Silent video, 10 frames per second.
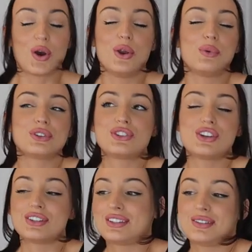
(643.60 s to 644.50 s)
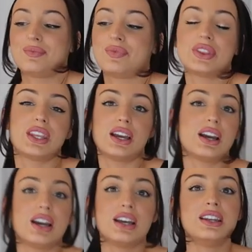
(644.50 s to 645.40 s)
It was just
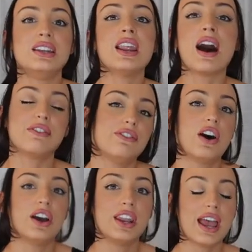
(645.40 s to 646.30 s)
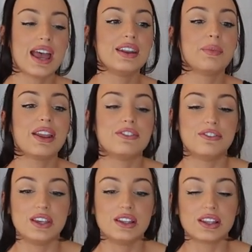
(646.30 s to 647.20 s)
not fun and my
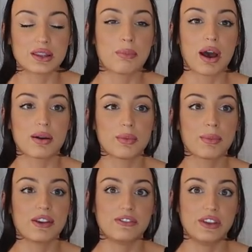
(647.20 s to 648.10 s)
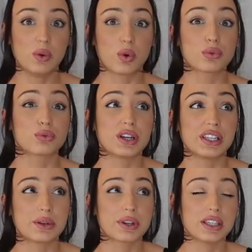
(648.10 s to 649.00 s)
feet, like the bottom of my feet were
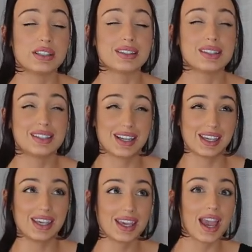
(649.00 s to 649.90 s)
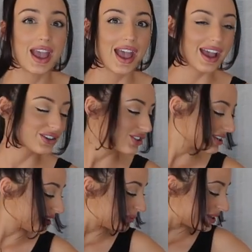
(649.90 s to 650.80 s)
really, really sticky. Actually,
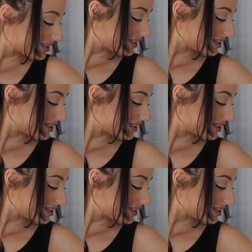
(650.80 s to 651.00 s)
let me